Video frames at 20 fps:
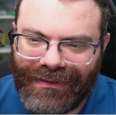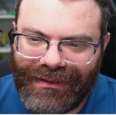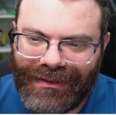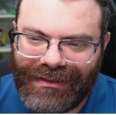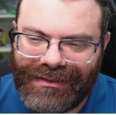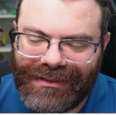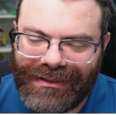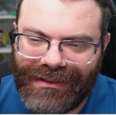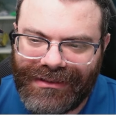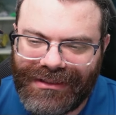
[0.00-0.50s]

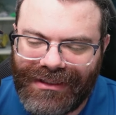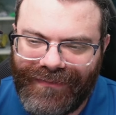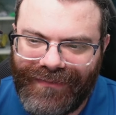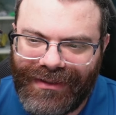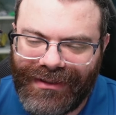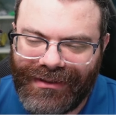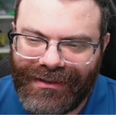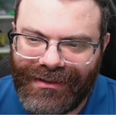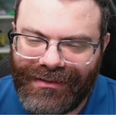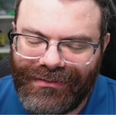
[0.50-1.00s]
Let's, let's give it
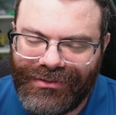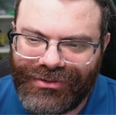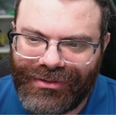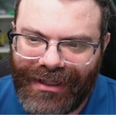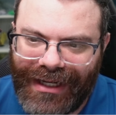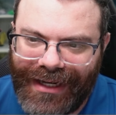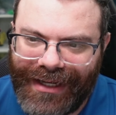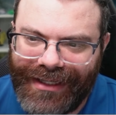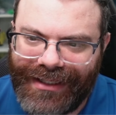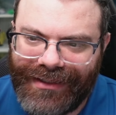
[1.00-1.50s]
a good
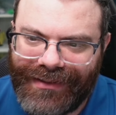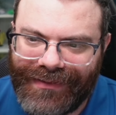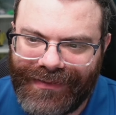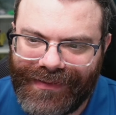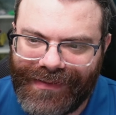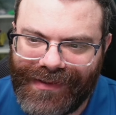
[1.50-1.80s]
try.